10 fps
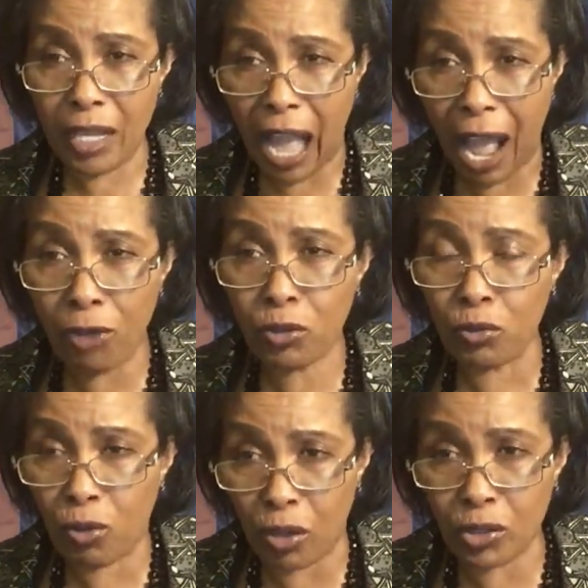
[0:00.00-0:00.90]
how to
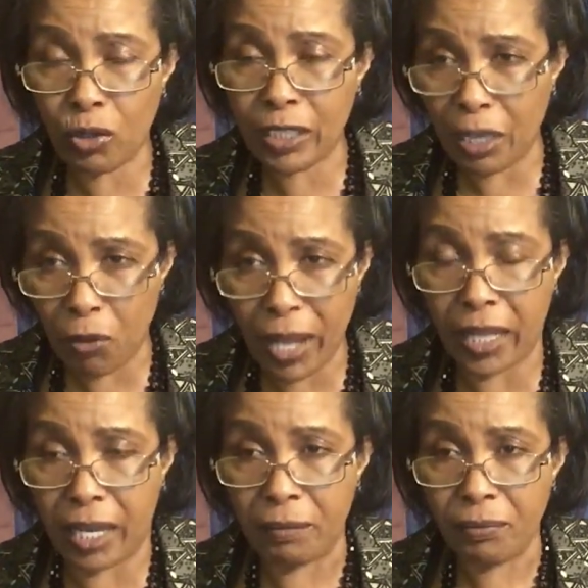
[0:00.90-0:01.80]
control the
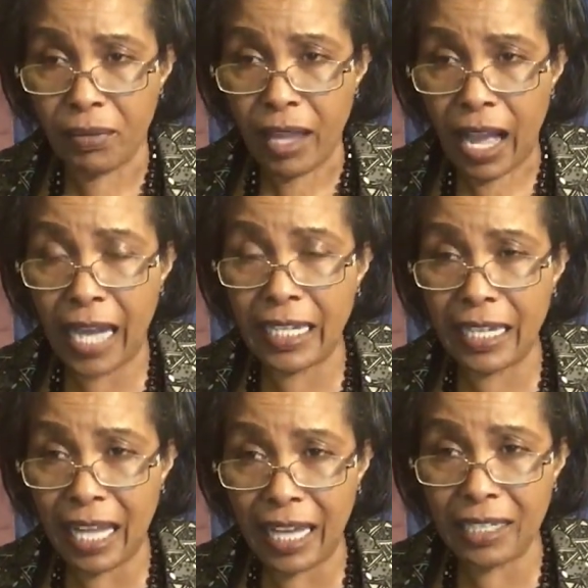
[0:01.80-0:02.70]
weather and
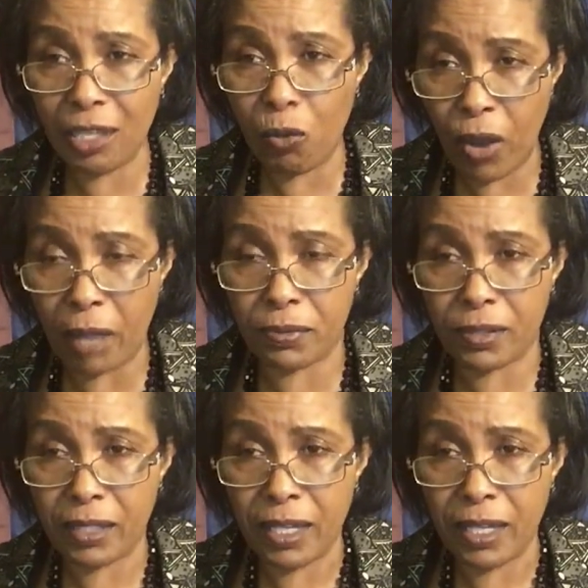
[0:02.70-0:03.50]
the, and the waves.